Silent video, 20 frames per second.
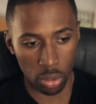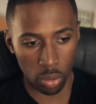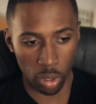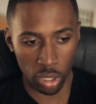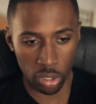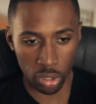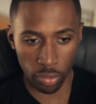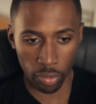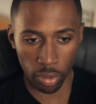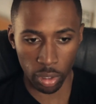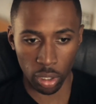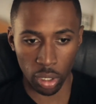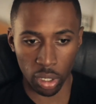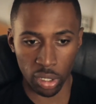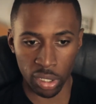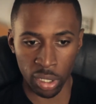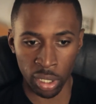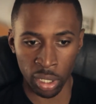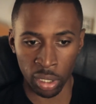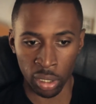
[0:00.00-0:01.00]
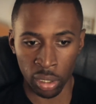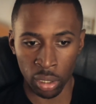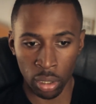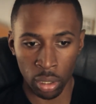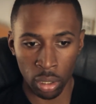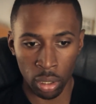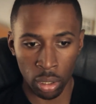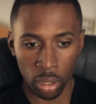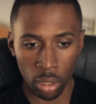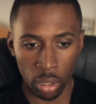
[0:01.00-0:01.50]
to us over the last year,
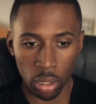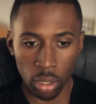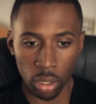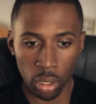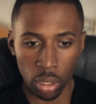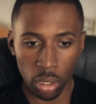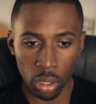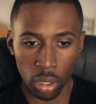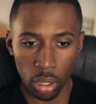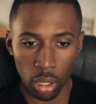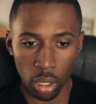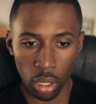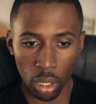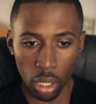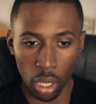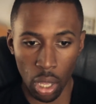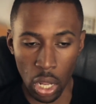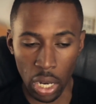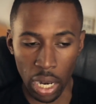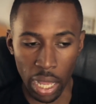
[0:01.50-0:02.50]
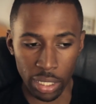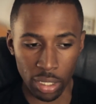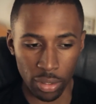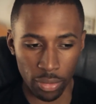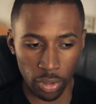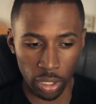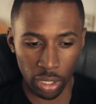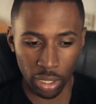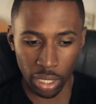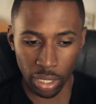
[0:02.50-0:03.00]
I'd like to
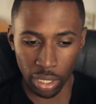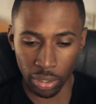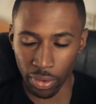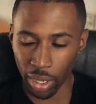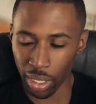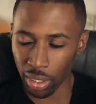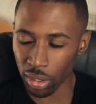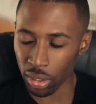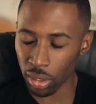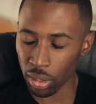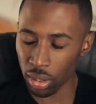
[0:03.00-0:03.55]
think that they've had